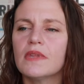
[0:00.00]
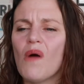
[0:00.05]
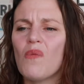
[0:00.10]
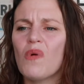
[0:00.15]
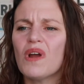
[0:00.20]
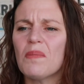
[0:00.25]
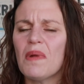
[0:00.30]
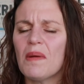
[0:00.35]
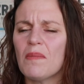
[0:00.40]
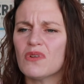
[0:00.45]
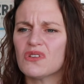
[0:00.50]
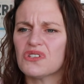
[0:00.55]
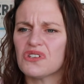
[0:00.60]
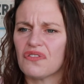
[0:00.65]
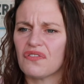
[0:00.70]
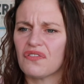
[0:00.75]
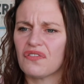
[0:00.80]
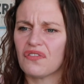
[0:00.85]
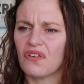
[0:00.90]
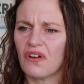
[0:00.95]
What am I most
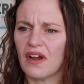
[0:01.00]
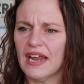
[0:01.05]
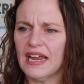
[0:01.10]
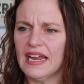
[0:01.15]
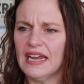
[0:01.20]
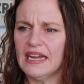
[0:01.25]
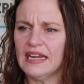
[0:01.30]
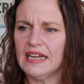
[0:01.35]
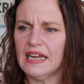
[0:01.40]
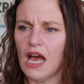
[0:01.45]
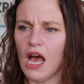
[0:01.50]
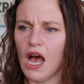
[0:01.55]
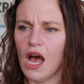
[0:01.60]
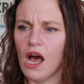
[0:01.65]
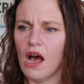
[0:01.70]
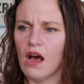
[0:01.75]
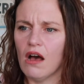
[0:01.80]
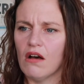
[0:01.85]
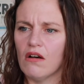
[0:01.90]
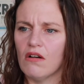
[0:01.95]
afraid
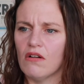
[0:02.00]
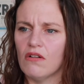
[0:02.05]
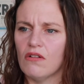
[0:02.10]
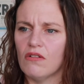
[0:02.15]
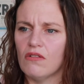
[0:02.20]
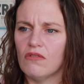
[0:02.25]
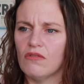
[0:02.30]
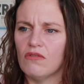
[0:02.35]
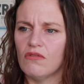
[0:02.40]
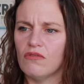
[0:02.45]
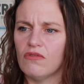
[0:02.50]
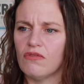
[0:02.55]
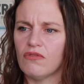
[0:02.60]
of?